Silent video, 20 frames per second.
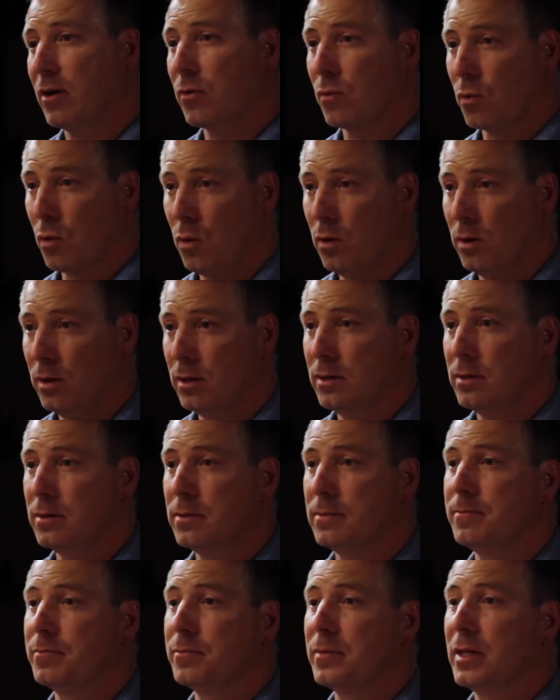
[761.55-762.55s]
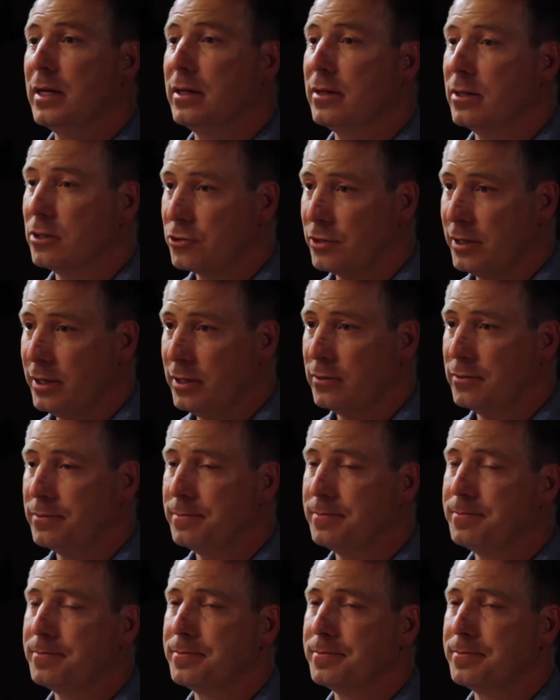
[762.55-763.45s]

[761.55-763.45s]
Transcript: a role yeah. in the trio.